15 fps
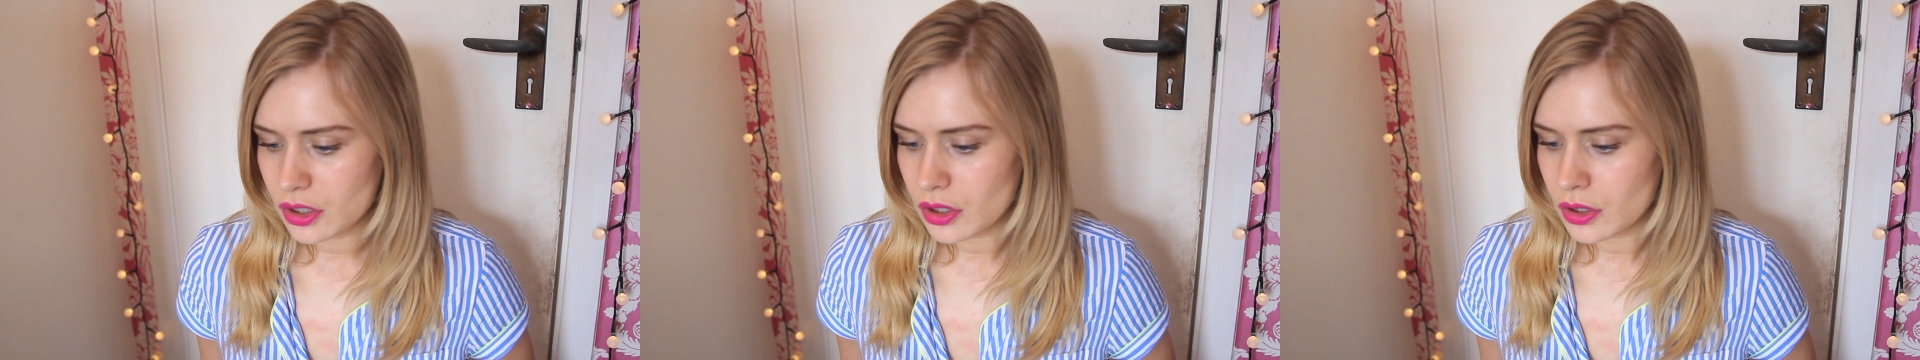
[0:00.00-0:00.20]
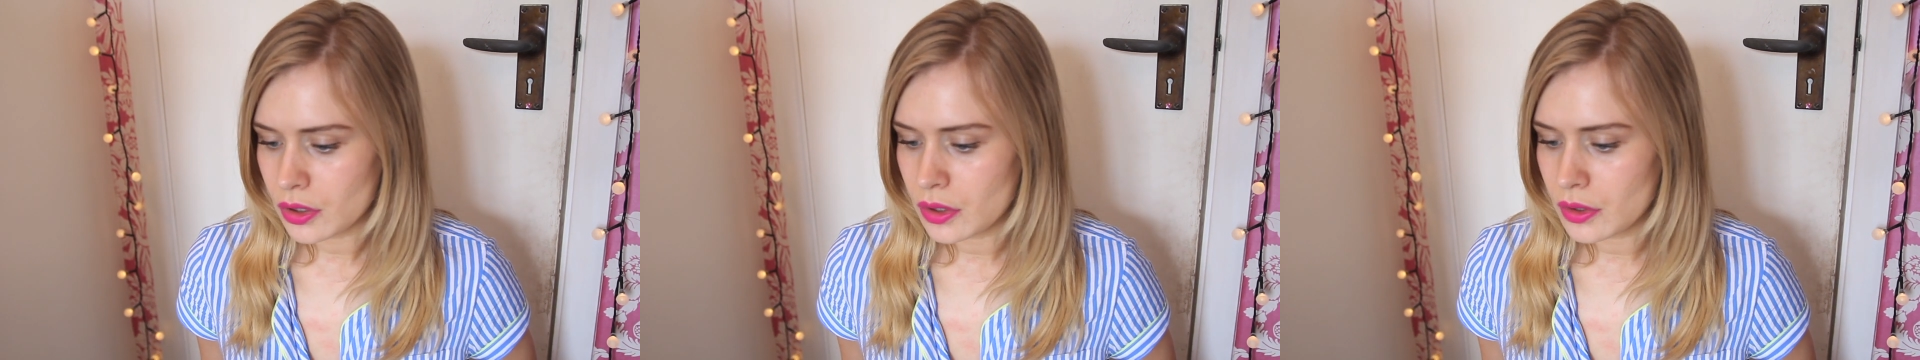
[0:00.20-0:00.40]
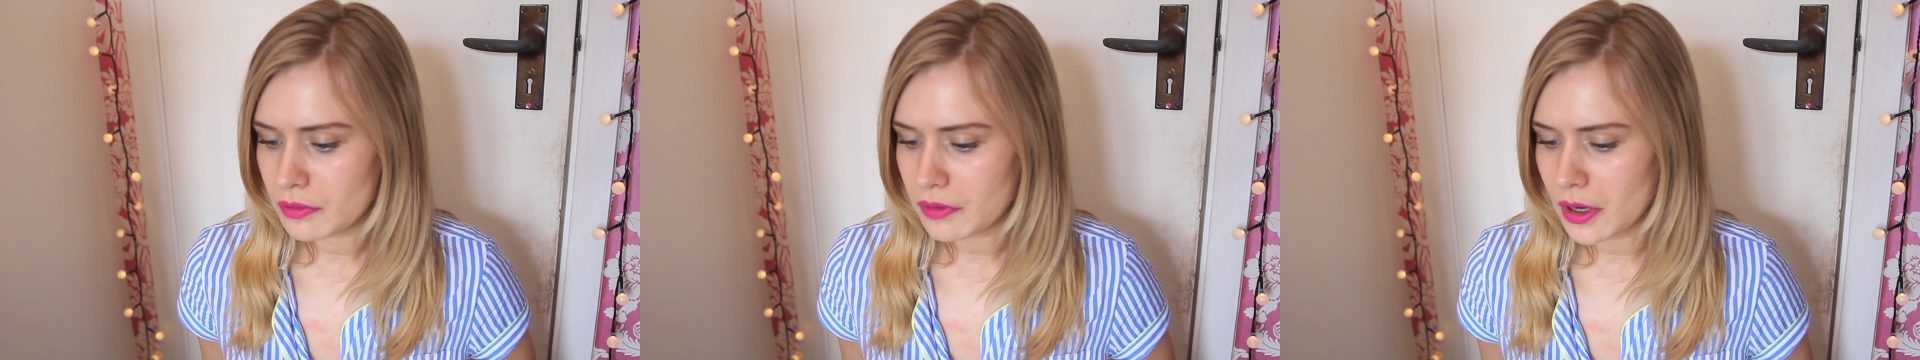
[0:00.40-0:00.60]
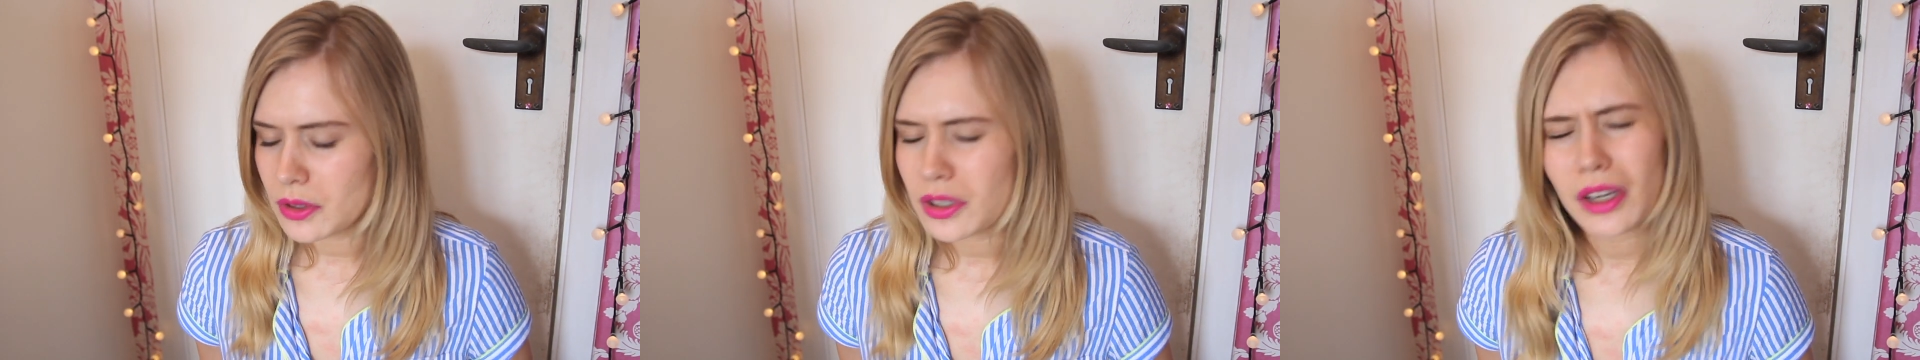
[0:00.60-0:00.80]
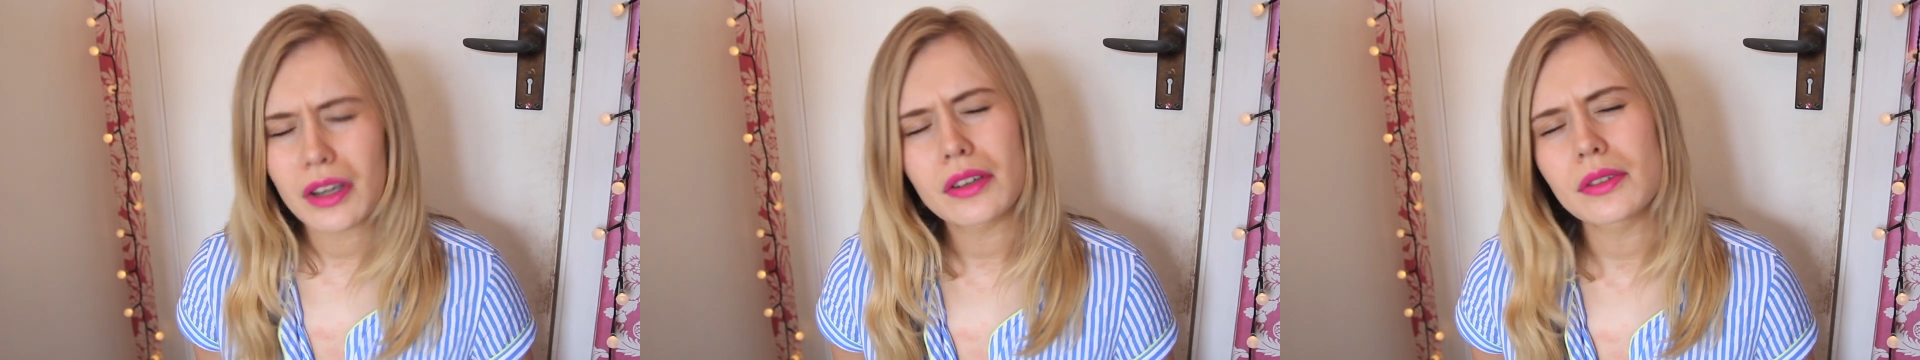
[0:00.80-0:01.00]
to
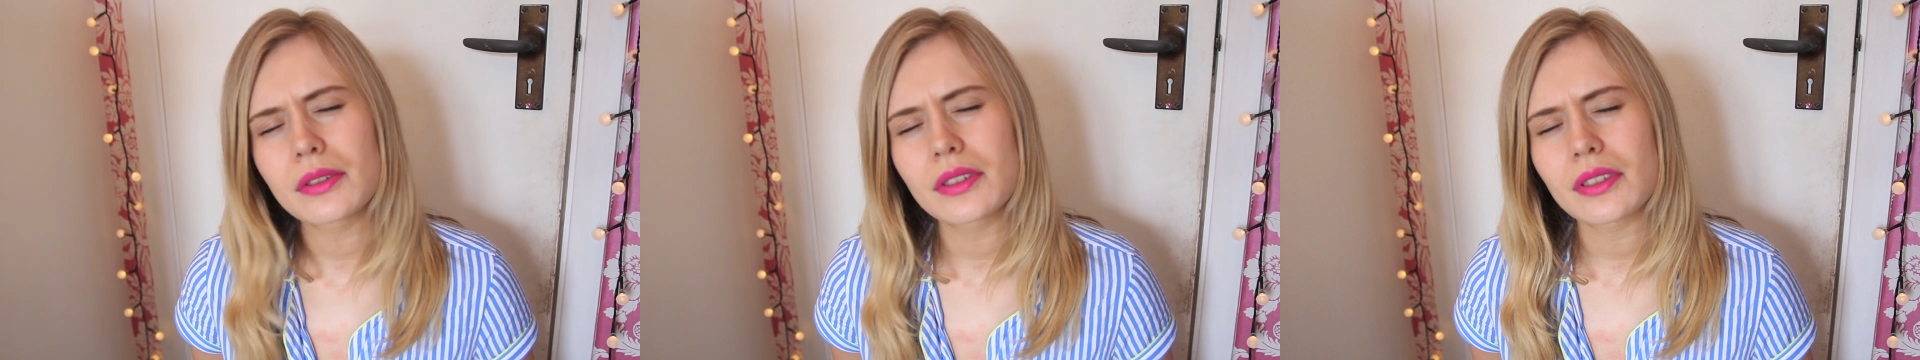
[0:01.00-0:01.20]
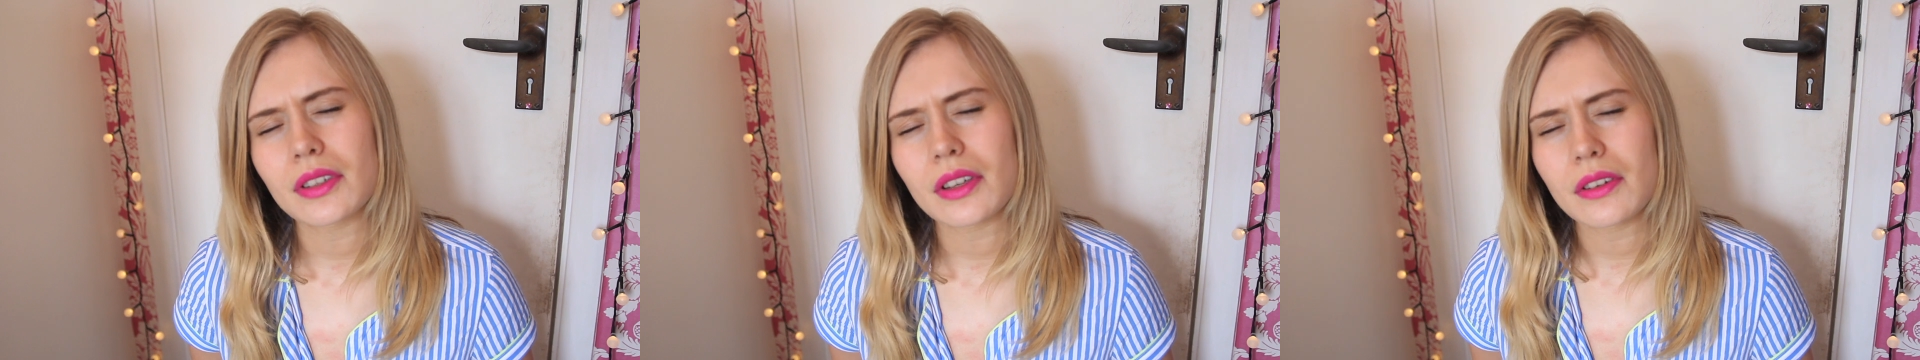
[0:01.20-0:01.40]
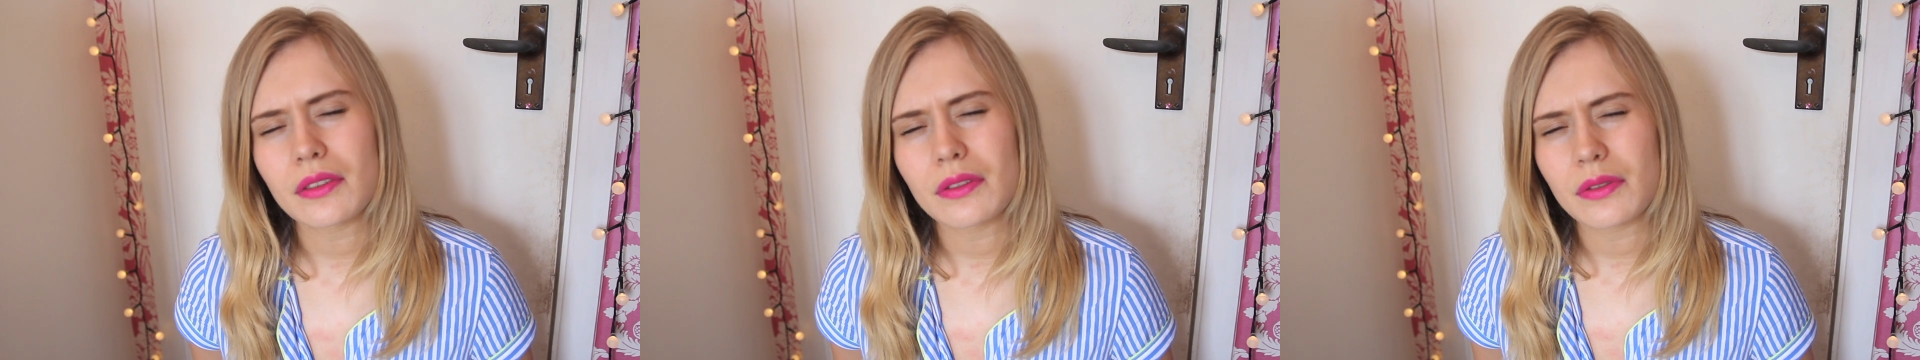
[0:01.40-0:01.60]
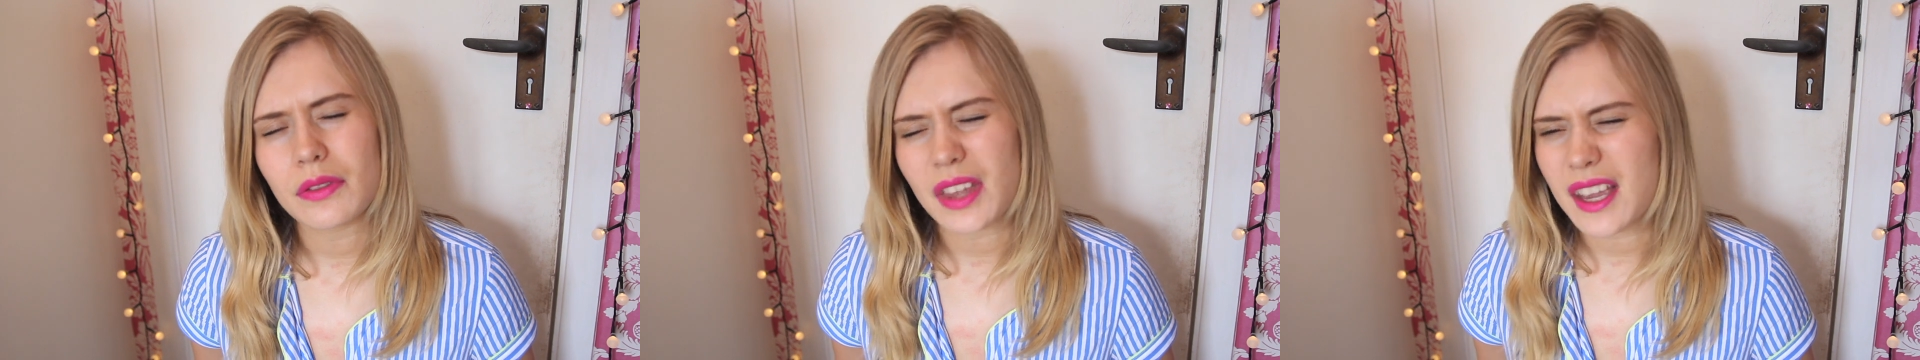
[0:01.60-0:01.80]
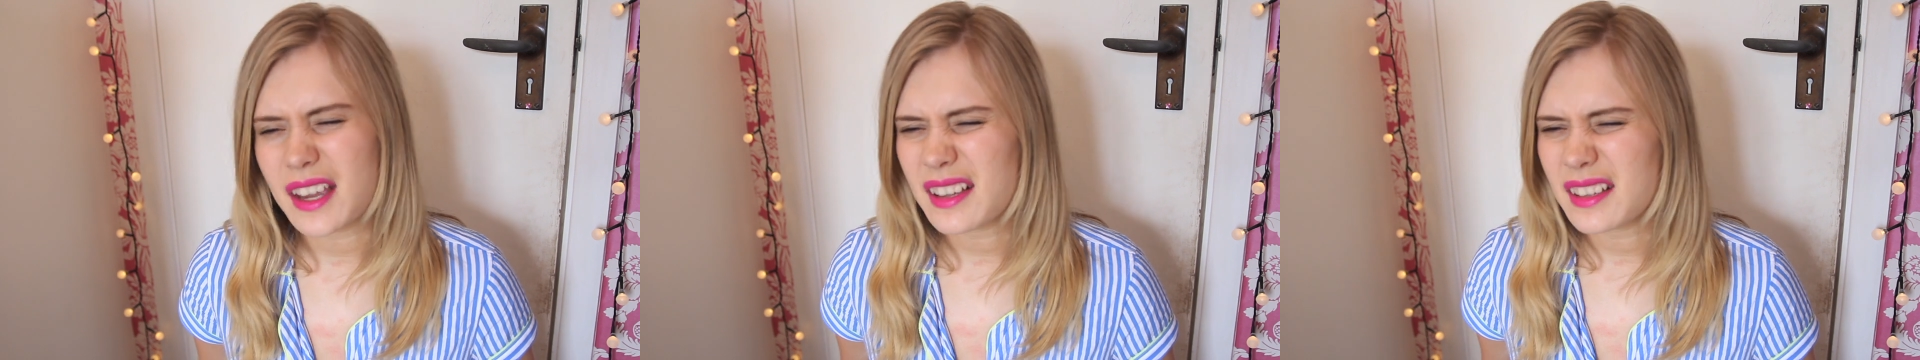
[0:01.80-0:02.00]
photos of
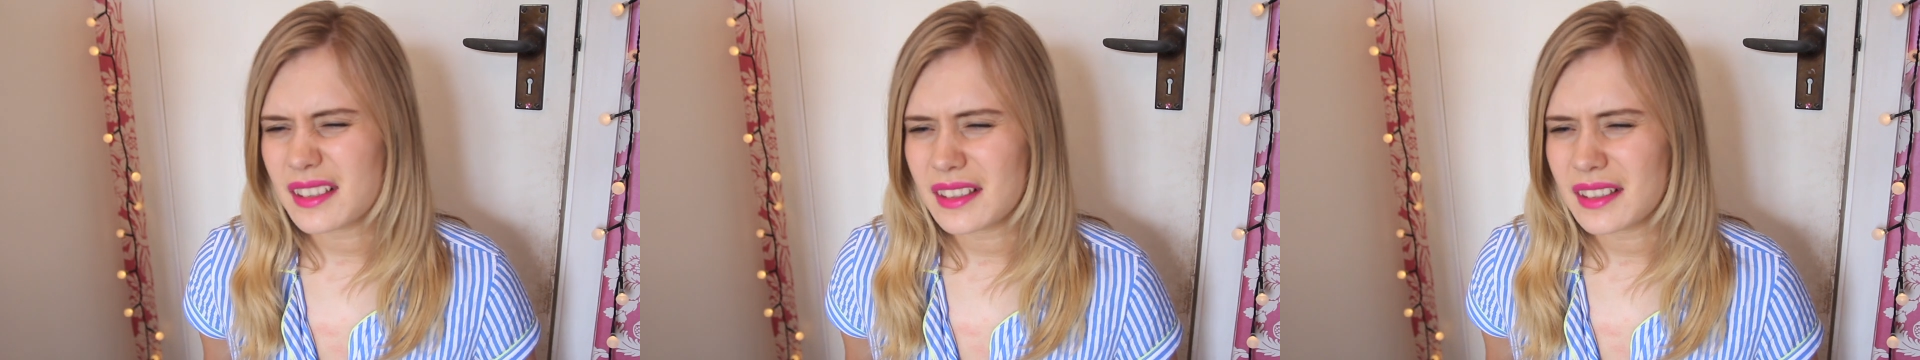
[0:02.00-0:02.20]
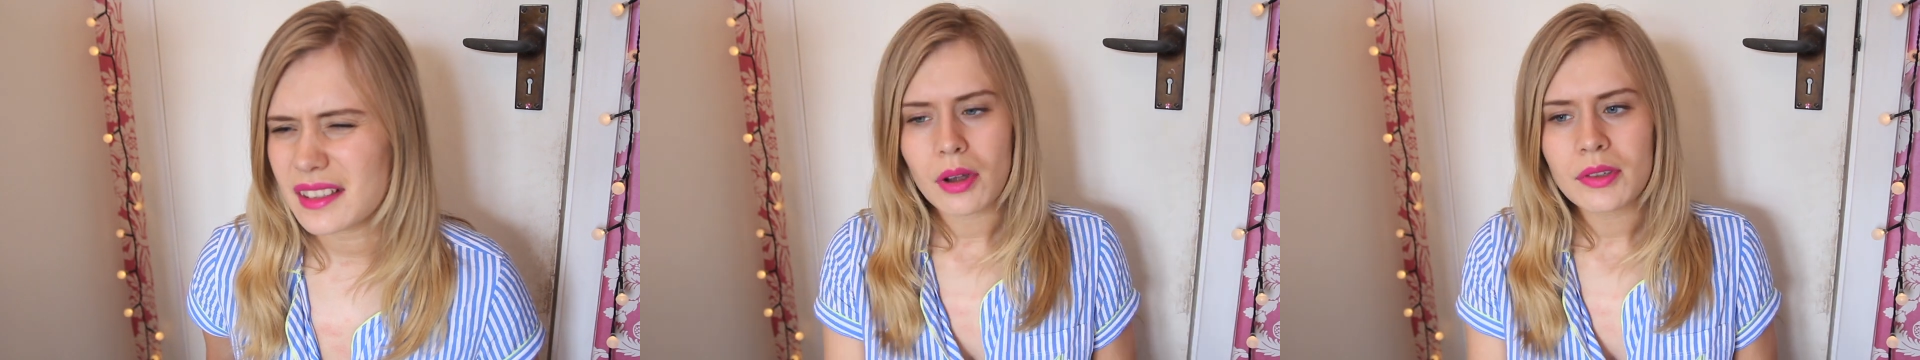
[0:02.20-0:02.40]
things,